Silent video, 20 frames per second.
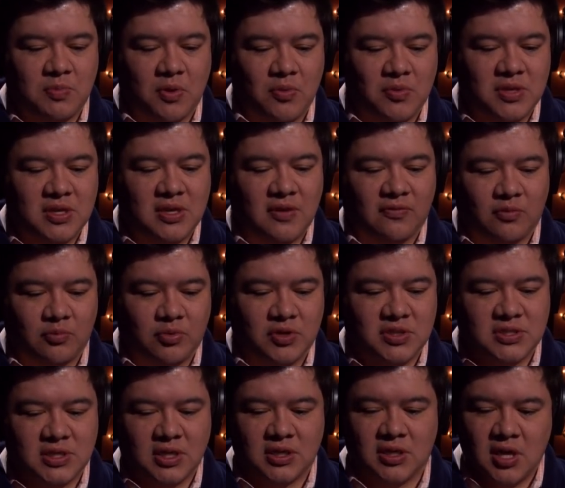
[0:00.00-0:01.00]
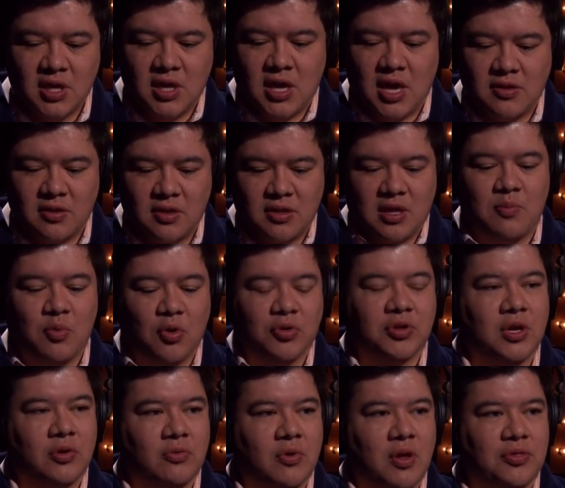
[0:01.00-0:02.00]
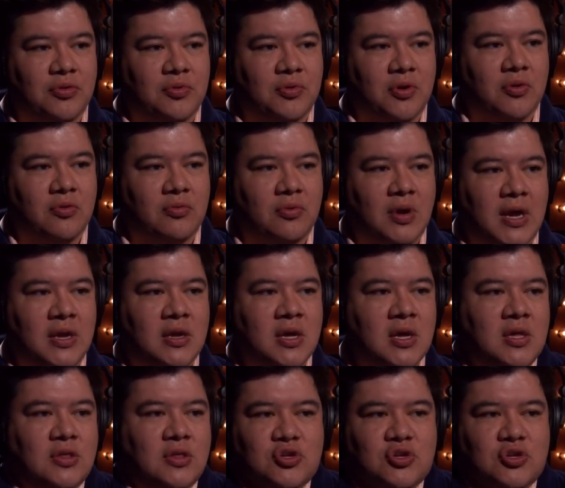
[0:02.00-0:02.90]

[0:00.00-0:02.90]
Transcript: but with a different precinct, and then they both get run through, right?